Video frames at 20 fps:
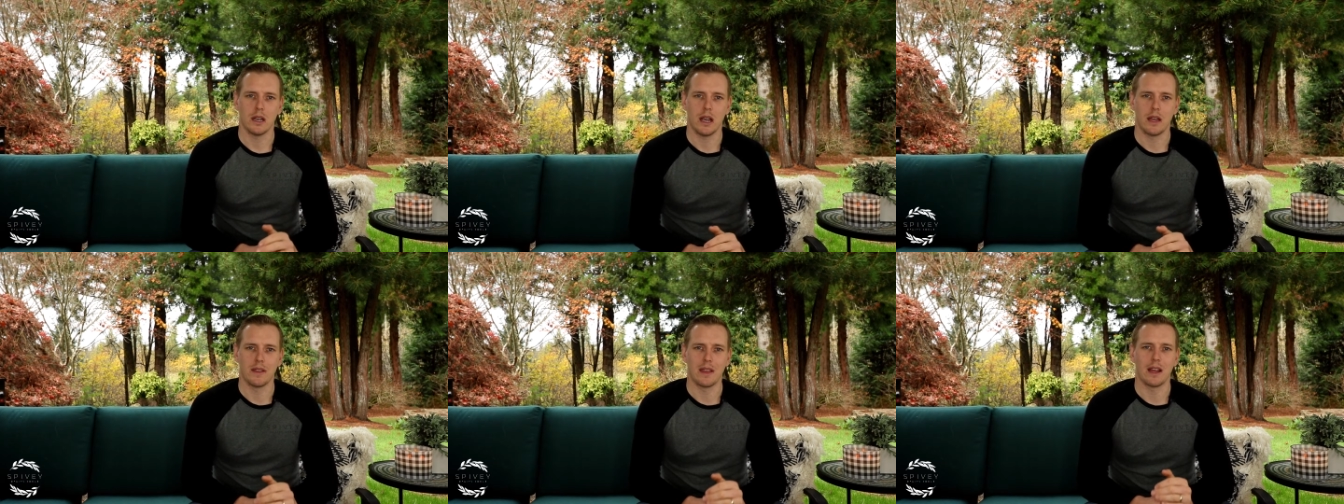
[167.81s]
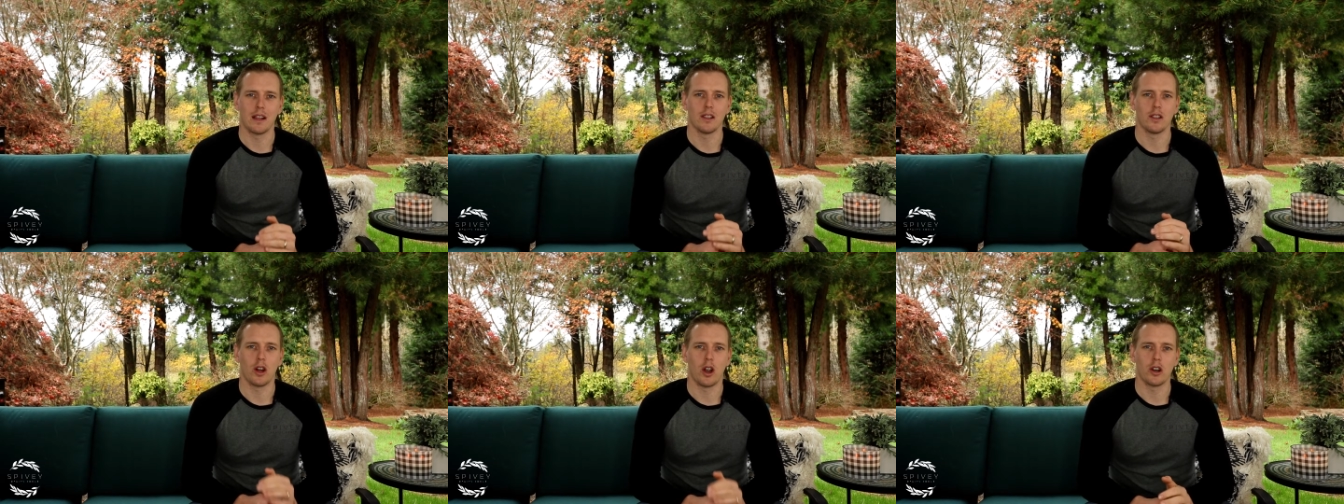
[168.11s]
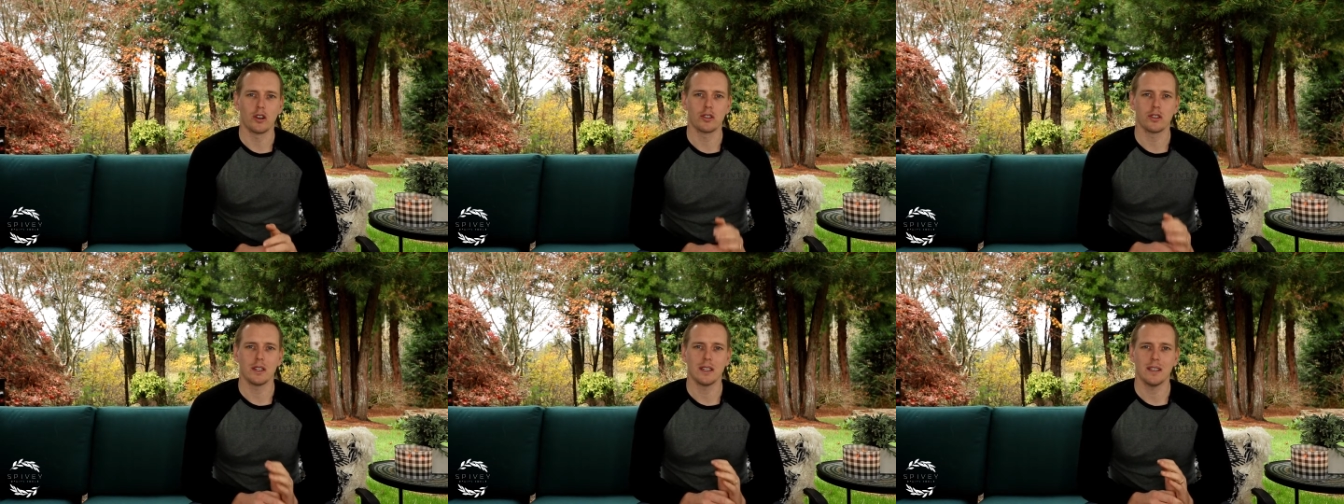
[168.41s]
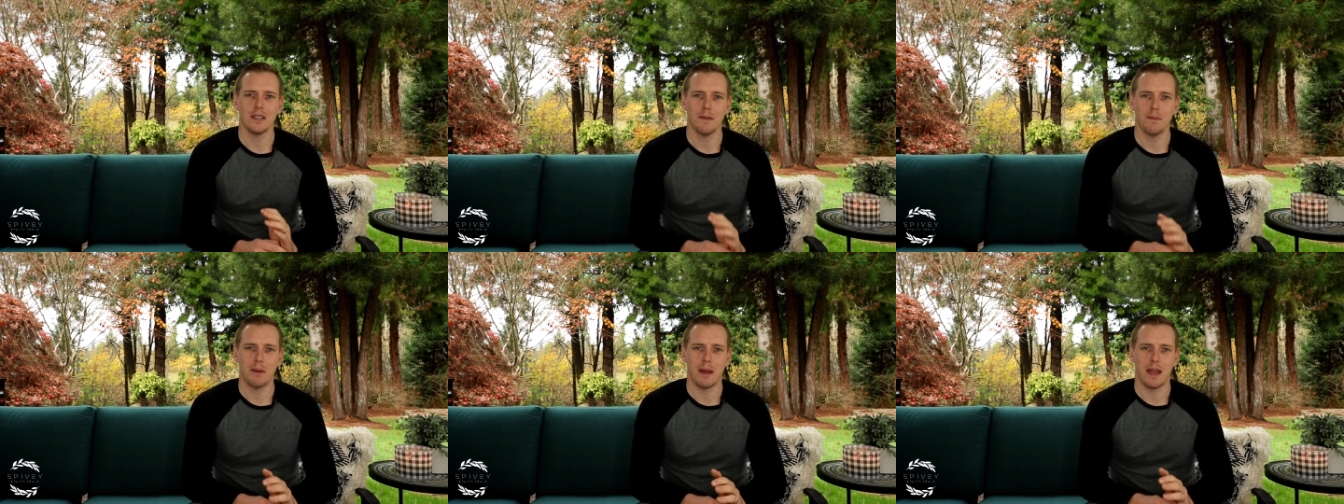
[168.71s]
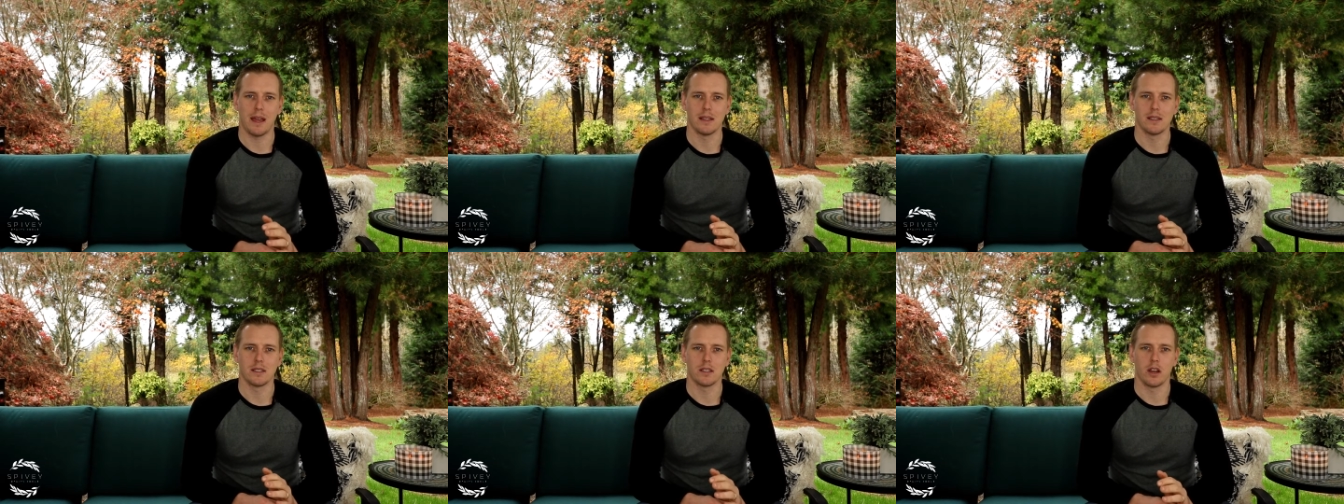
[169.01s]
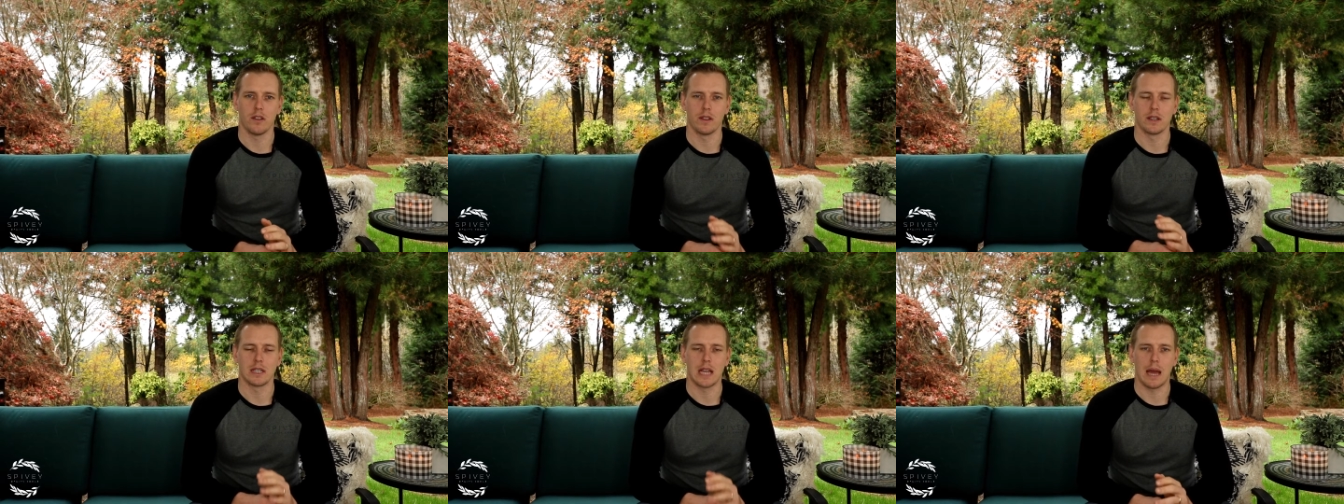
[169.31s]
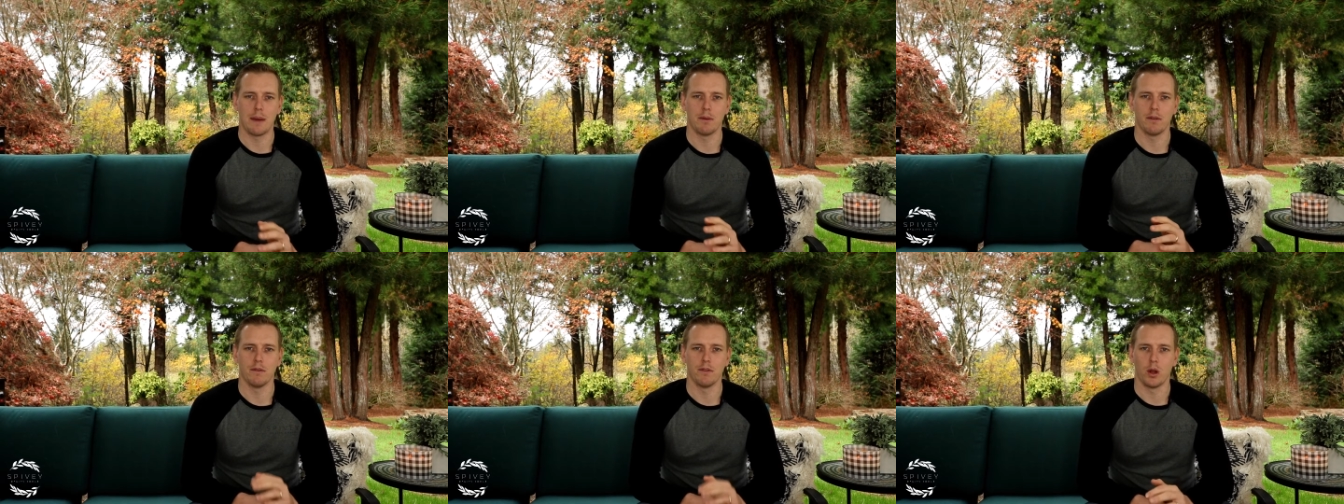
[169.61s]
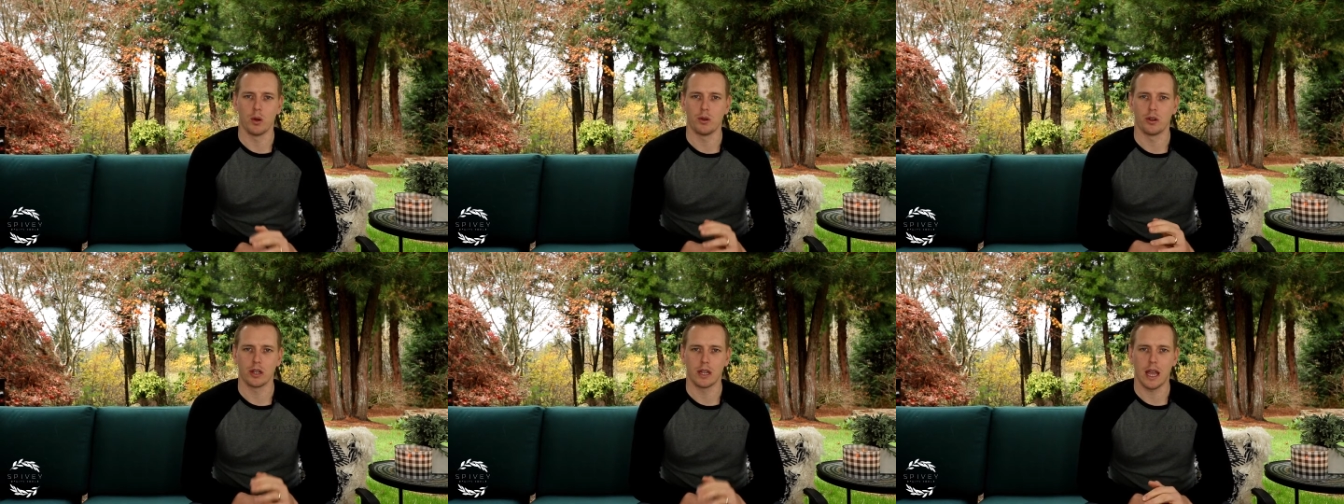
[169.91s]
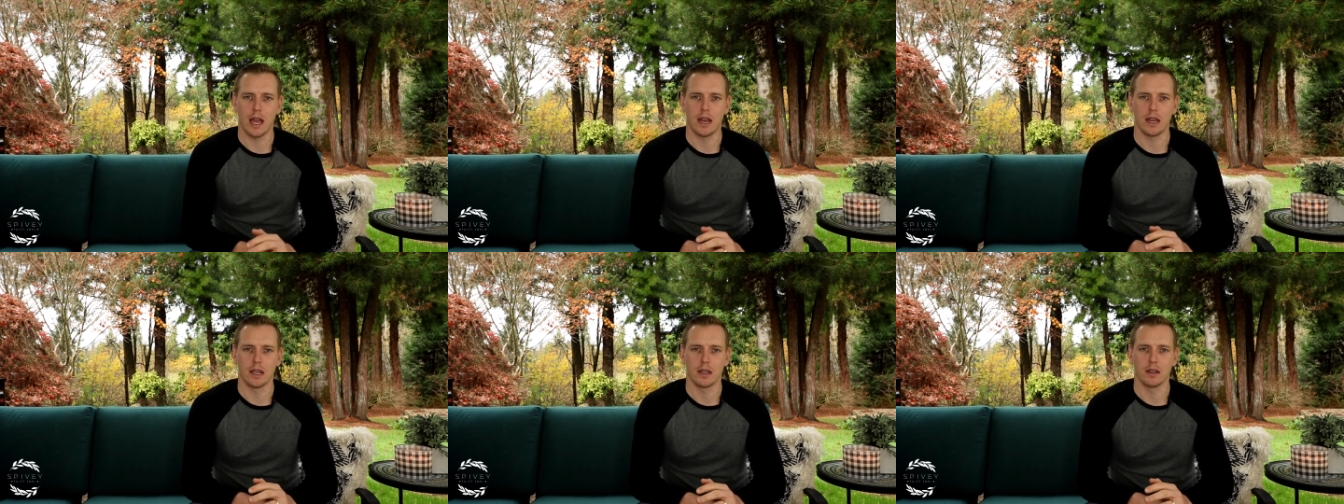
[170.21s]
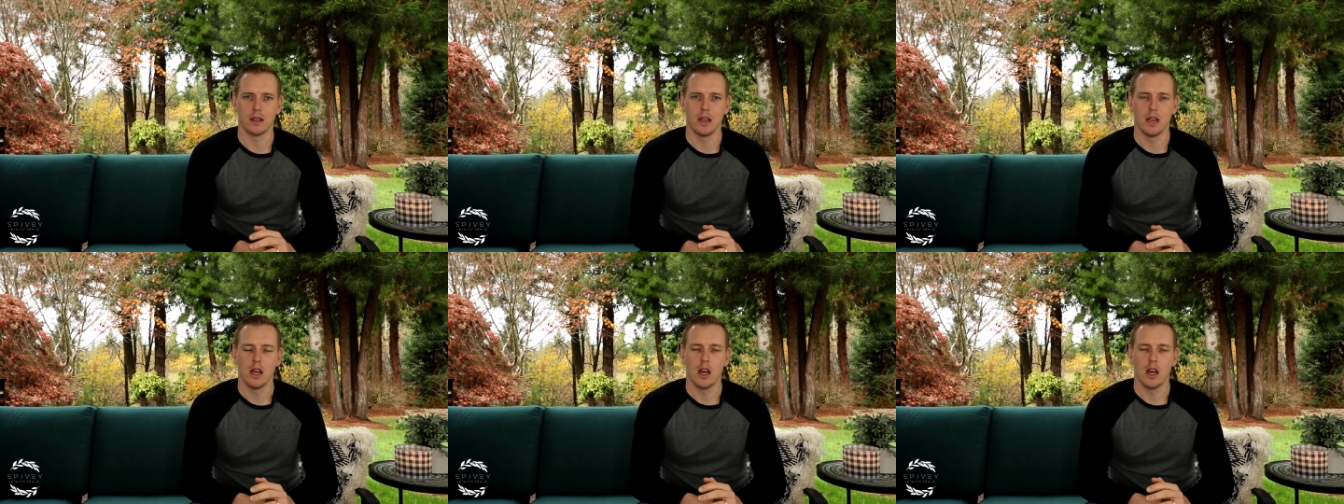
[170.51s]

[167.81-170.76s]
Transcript: and that largely depends on the type of loan you're getting.